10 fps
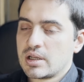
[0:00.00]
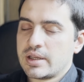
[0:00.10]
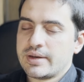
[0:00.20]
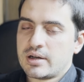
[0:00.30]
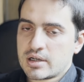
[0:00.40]

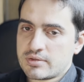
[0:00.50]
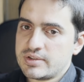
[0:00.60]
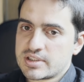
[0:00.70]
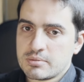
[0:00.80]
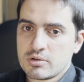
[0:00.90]
In
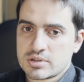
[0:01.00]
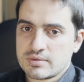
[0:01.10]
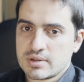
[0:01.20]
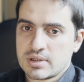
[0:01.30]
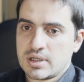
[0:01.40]
Archviz, most of
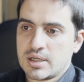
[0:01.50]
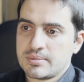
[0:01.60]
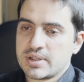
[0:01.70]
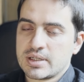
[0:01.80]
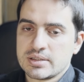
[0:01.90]
the
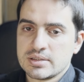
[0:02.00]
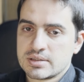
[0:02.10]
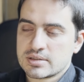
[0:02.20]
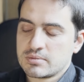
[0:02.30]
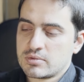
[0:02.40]
time that I did
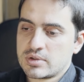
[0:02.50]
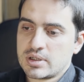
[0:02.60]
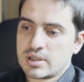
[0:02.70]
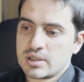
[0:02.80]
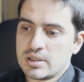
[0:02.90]
some
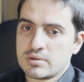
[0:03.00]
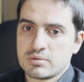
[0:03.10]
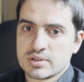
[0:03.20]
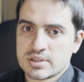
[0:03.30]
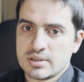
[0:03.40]
work, it
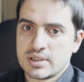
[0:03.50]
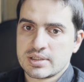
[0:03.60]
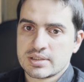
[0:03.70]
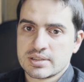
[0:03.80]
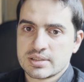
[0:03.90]
was like
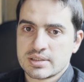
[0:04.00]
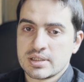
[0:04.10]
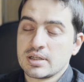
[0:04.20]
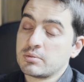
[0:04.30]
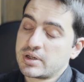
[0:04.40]

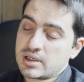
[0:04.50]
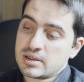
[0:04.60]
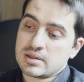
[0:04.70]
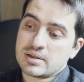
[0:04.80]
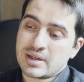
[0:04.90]

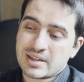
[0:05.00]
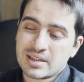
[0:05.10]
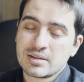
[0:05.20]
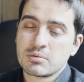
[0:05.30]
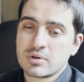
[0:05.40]
and I
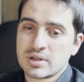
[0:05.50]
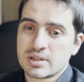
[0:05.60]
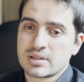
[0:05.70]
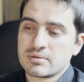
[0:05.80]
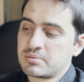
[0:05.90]
did the work
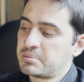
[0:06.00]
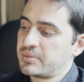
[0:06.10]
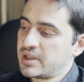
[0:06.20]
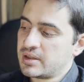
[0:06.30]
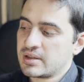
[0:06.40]

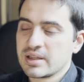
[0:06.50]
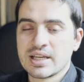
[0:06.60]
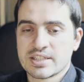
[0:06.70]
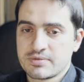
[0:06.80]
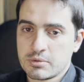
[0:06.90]
in the
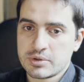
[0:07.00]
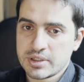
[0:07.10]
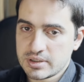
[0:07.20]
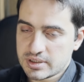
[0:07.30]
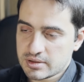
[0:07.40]
last 4
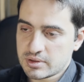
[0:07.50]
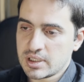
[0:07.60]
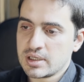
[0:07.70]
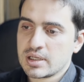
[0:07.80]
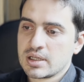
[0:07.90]
years.
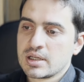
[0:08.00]
Okay,